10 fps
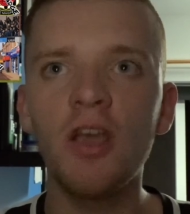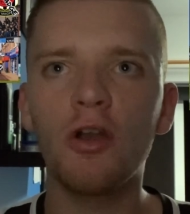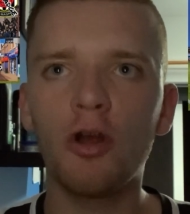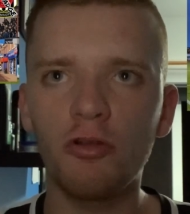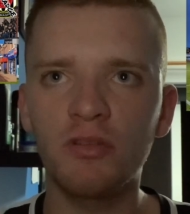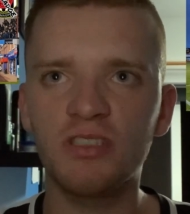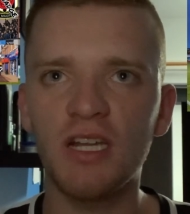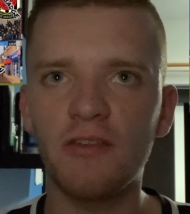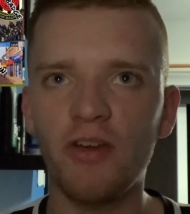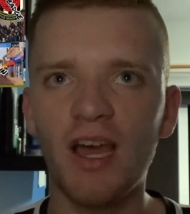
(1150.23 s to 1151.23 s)

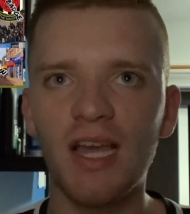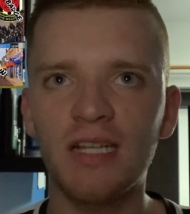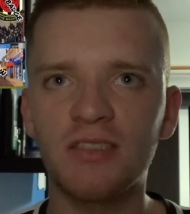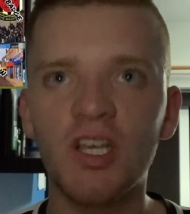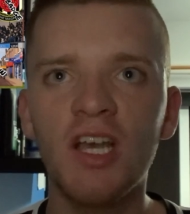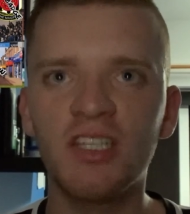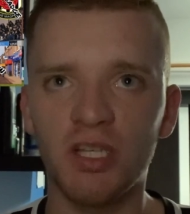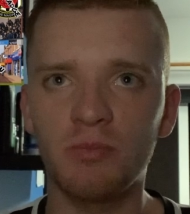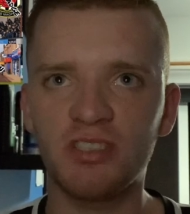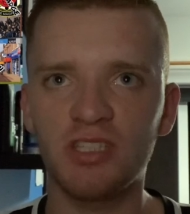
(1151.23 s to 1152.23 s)
currently find
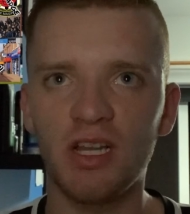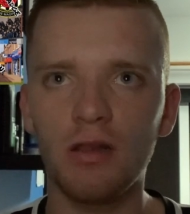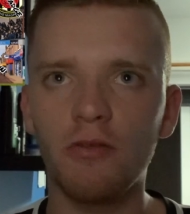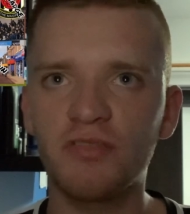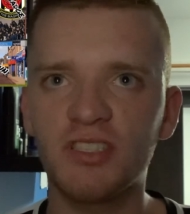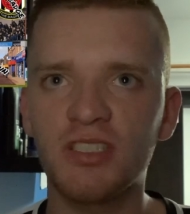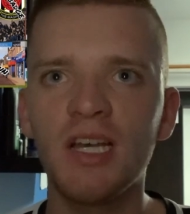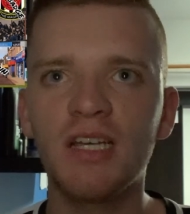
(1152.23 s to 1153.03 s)
themselves